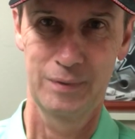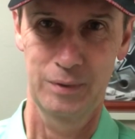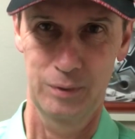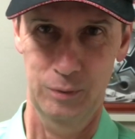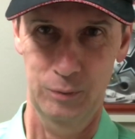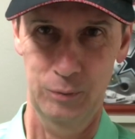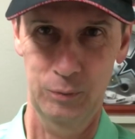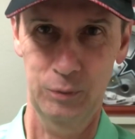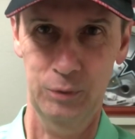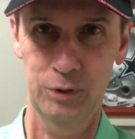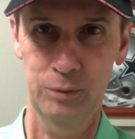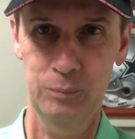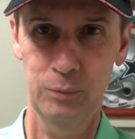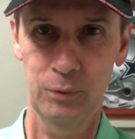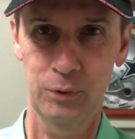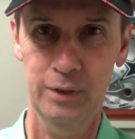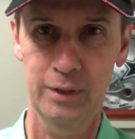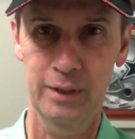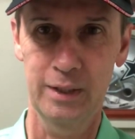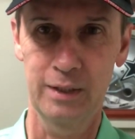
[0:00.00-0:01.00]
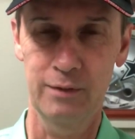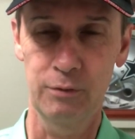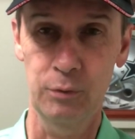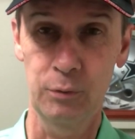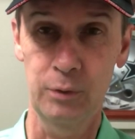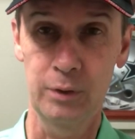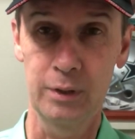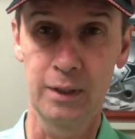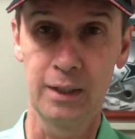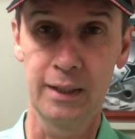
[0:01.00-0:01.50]
Well, good morning,
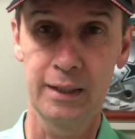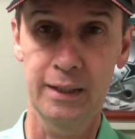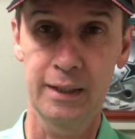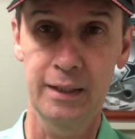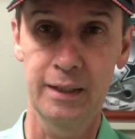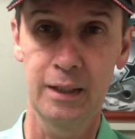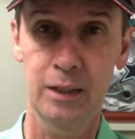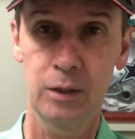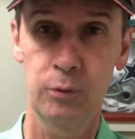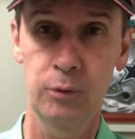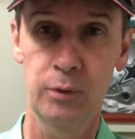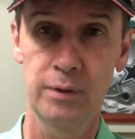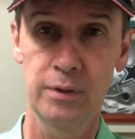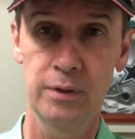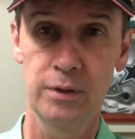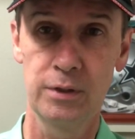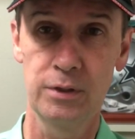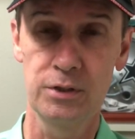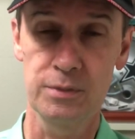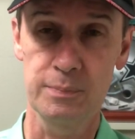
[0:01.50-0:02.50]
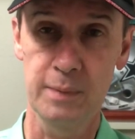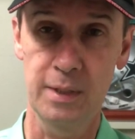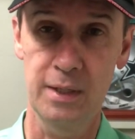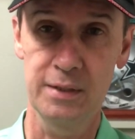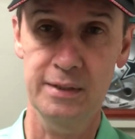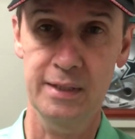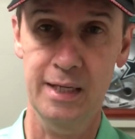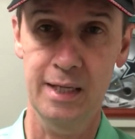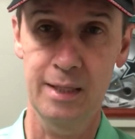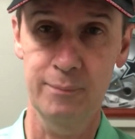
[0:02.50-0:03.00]
everyone. Lucky Duck with you, your
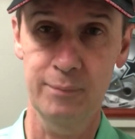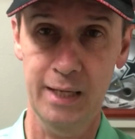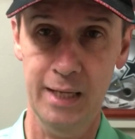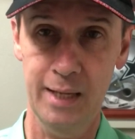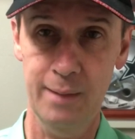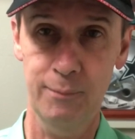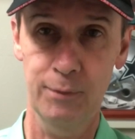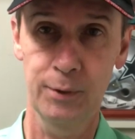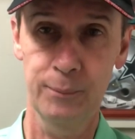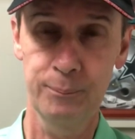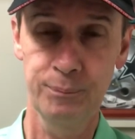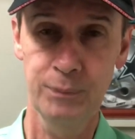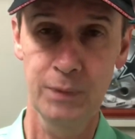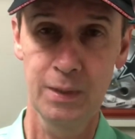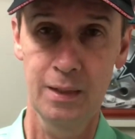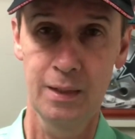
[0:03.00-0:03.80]
small-time gambler.